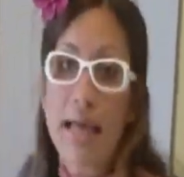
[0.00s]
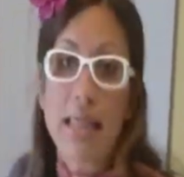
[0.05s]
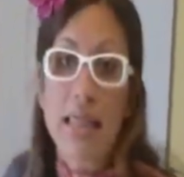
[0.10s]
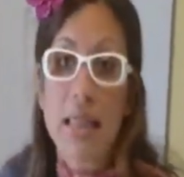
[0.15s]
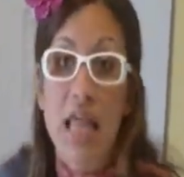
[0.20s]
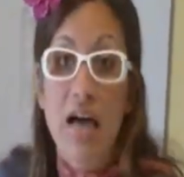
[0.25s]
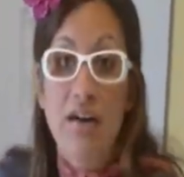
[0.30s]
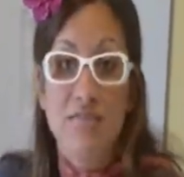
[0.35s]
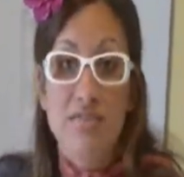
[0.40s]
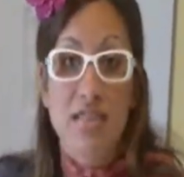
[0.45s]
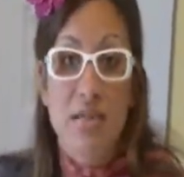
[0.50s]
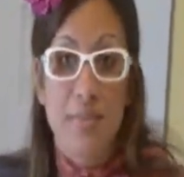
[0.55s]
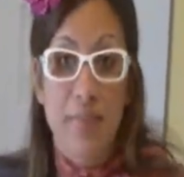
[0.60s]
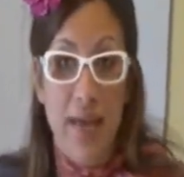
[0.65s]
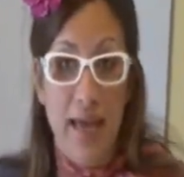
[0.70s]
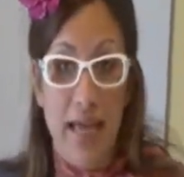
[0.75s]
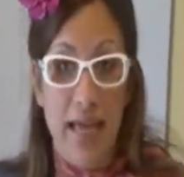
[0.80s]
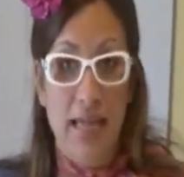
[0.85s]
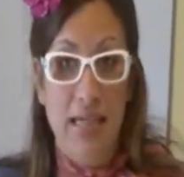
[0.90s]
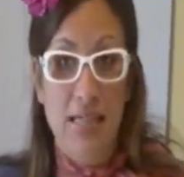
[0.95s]
I love
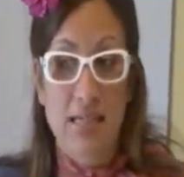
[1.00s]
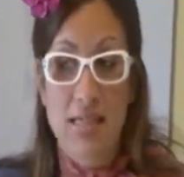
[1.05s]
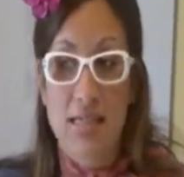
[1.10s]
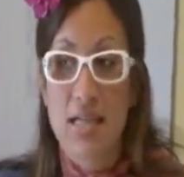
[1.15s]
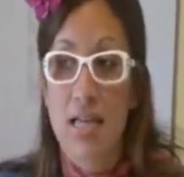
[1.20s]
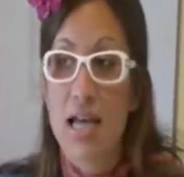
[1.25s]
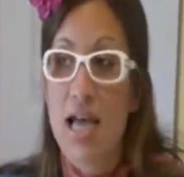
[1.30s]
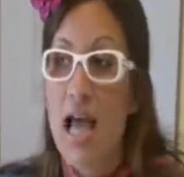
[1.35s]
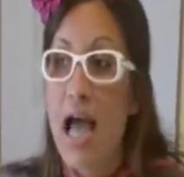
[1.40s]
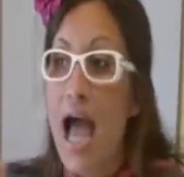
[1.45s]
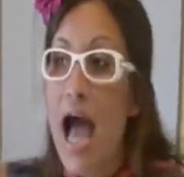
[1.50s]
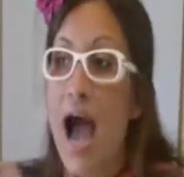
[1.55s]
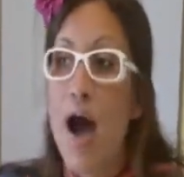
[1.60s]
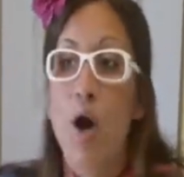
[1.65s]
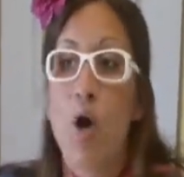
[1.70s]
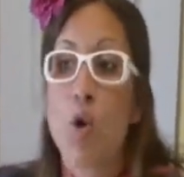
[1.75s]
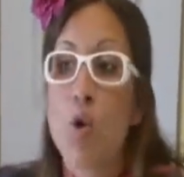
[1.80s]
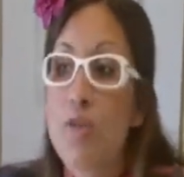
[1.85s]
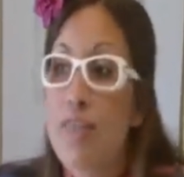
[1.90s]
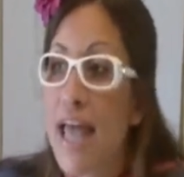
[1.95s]
to paint.
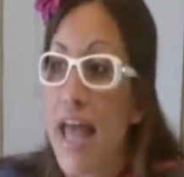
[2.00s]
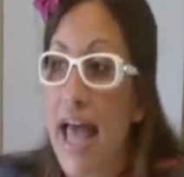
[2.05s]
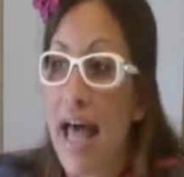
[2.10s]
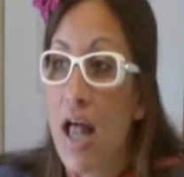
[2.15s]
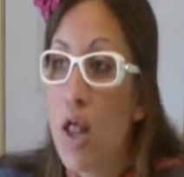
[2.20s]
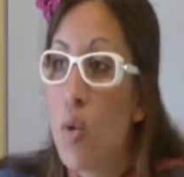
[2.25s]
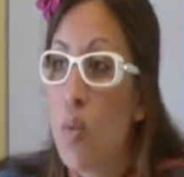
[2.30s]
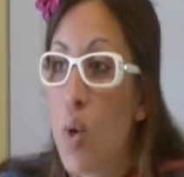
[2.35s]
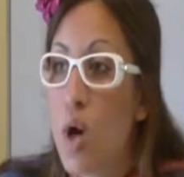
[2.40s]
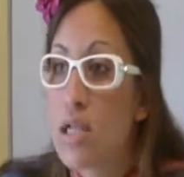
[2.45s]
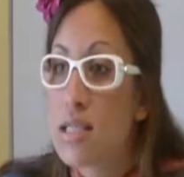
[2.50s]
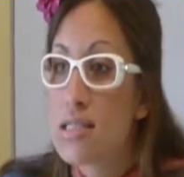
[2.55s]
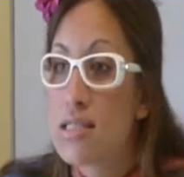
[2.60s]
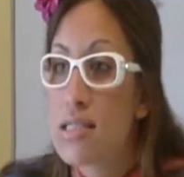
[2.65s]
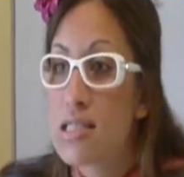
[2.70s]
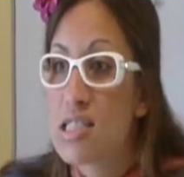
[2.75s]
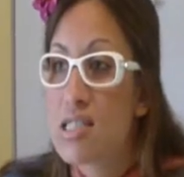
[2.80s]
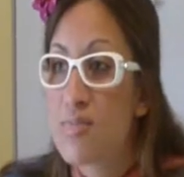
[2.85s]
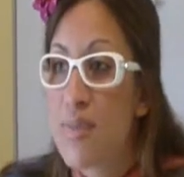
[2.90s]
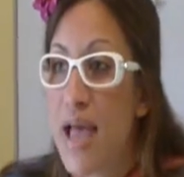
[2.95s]
Who the hell
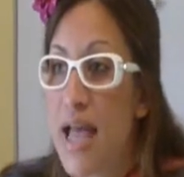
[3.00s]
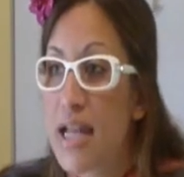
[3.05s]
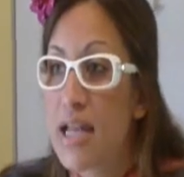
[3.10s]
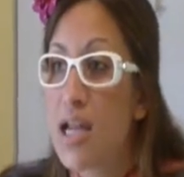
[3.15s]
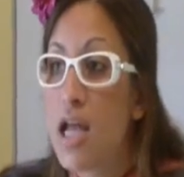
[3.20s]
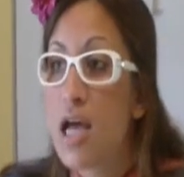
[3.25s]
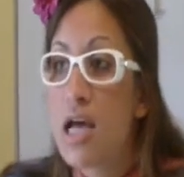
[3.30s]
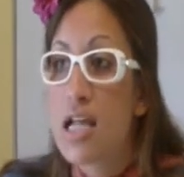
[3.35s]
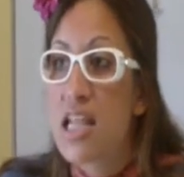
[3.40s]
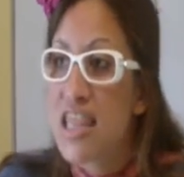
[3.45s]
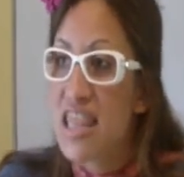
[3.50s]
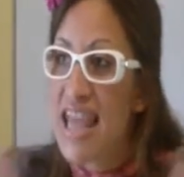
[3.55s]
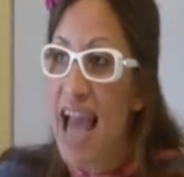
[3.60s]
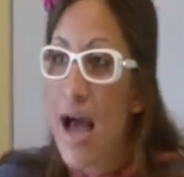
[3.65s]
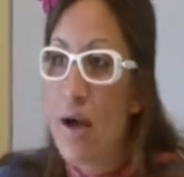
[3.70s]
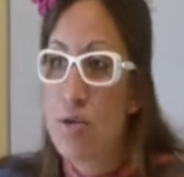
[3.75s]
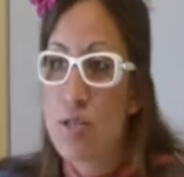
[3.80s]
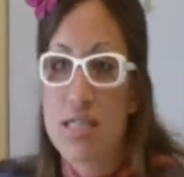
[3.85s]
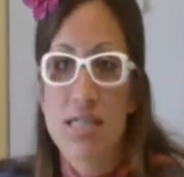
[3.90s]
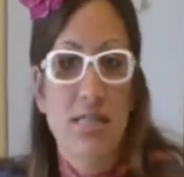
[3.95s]
wants to spend
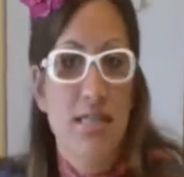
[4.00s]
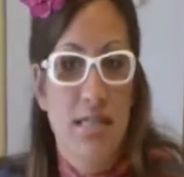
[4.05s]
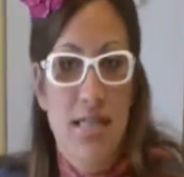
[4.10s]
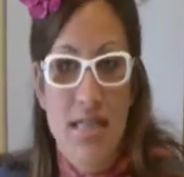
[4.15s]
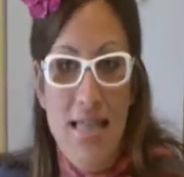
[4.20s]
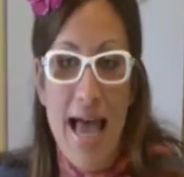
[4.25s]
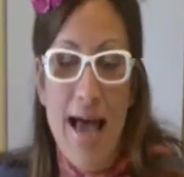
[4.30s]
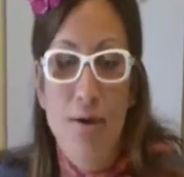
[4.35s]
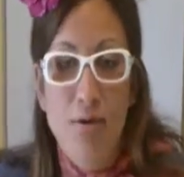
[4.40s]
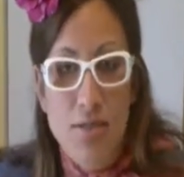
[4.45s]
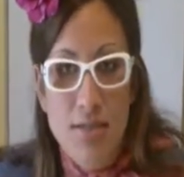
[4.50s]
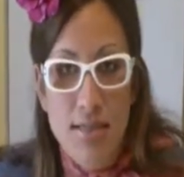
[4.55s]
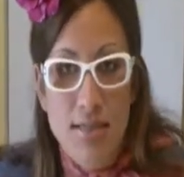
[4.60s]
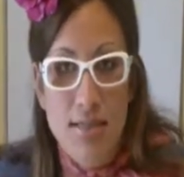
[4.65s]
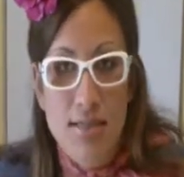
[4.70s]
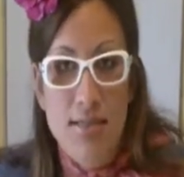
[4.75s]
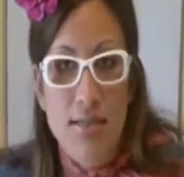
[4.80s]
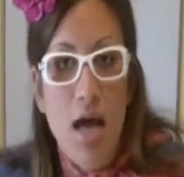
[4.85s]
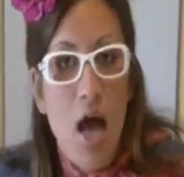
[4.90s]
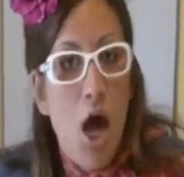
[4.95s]
thousands and
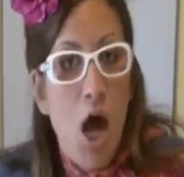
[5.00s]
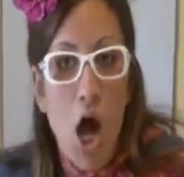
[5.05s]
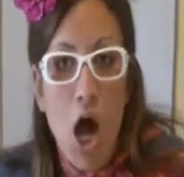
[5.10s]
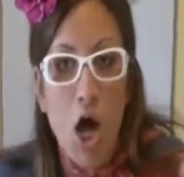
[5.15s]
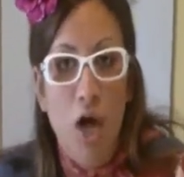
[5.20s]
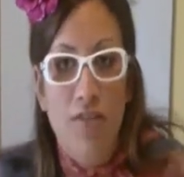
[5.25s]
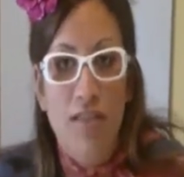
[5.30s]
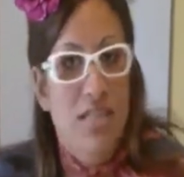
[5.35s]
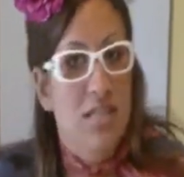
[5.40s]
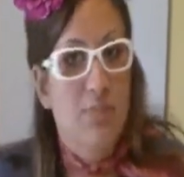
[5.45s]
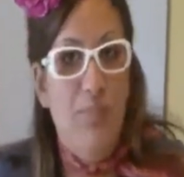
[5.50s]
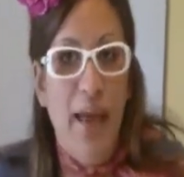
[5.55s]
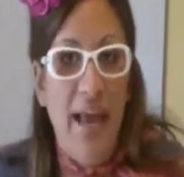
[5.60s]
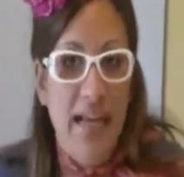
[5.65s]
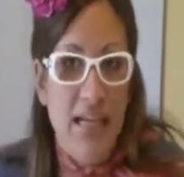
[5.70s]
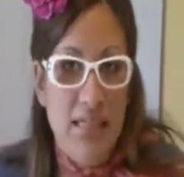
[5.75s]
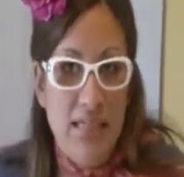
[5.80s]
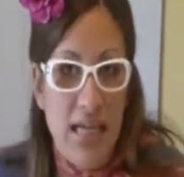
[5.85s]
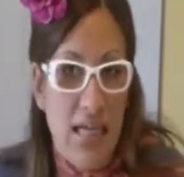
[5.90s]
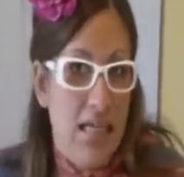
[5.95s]
thousands on
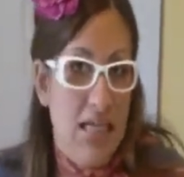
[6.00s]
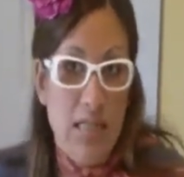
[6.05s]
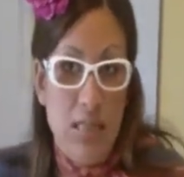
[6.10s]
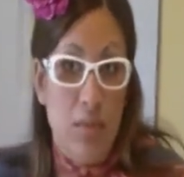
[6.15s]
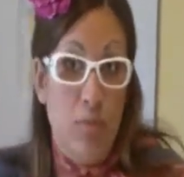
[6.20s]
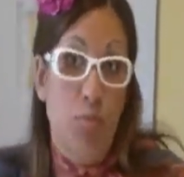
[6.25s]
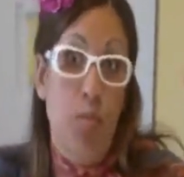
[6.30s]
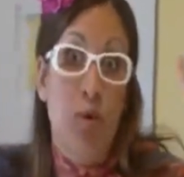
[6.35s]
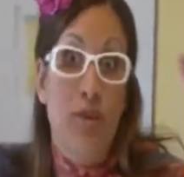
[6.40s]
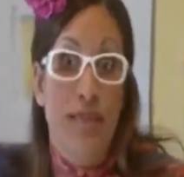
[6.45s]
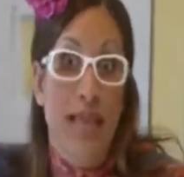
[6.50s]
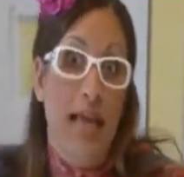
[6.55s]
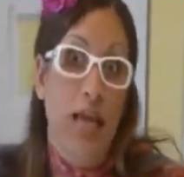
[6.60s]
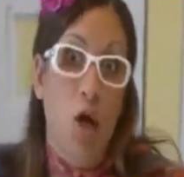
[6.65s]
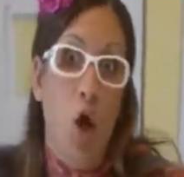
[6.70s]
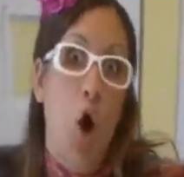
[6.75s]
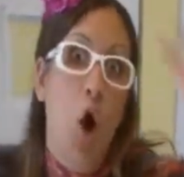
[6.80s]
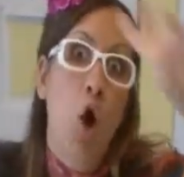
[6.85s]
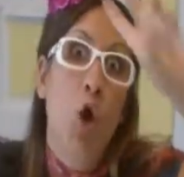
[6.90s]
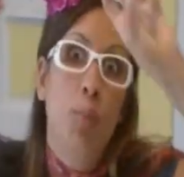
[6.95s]
these paintings,
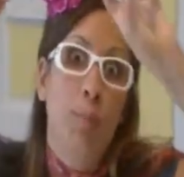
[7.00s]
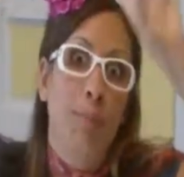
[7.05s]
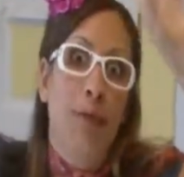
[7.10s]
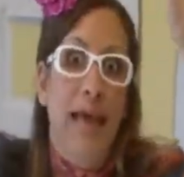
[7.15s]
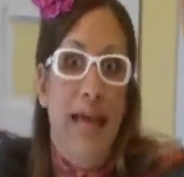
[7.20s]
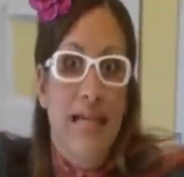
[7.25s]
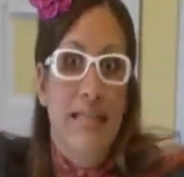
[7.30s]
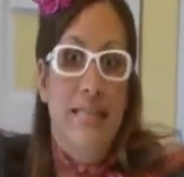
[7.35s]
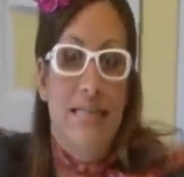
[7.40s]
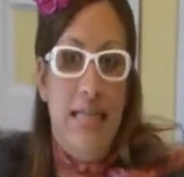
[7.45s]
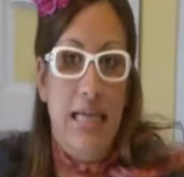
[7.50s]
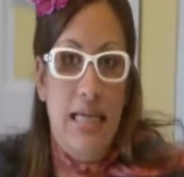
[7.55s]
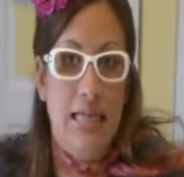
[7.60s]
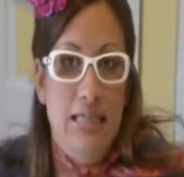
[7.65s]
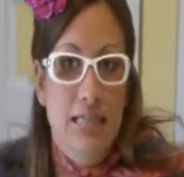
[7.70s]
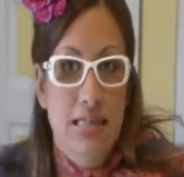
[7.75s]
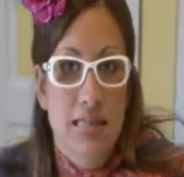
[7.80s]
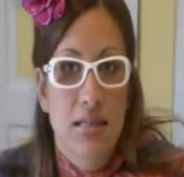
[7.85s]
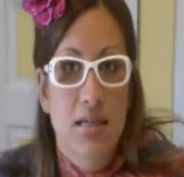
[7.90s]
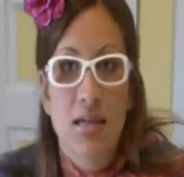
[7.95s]
what they call
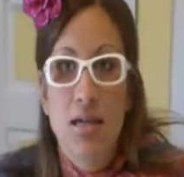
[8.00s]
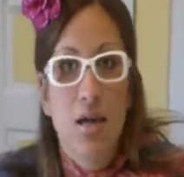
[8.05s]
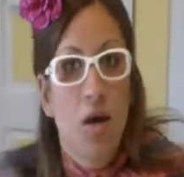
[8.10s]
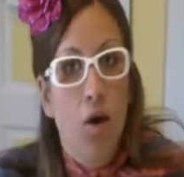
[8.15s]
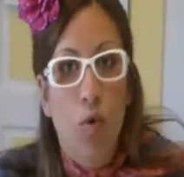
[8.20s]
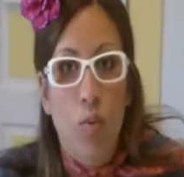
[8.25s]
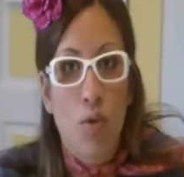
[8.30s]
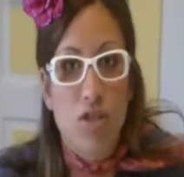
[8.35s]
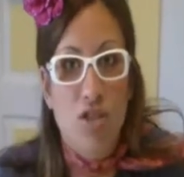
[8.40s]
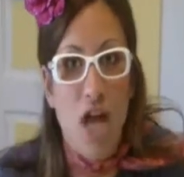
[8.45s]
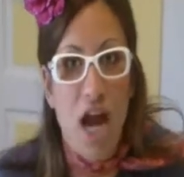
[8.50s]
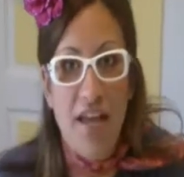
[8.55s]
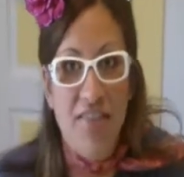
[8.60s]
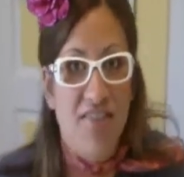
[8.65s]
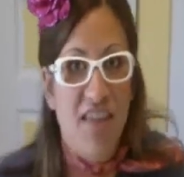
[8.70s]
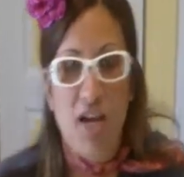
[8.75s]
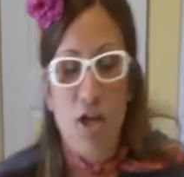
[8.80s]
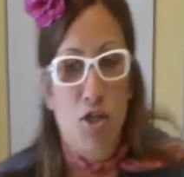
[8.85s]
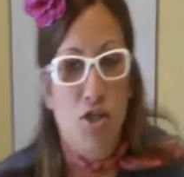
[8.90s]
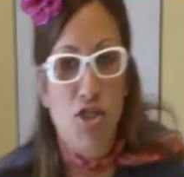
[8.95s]
paintings, which
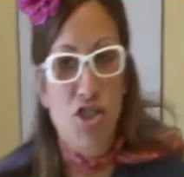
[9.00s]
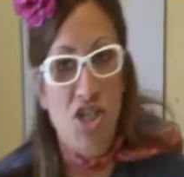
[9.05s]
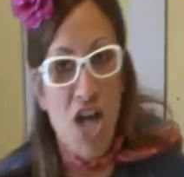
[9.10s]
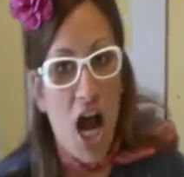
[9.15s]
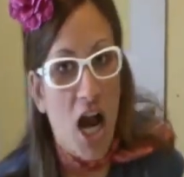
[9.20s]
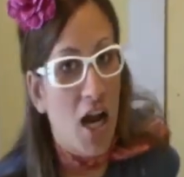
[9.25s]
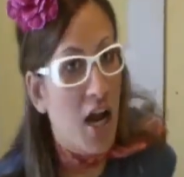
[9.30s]
I think are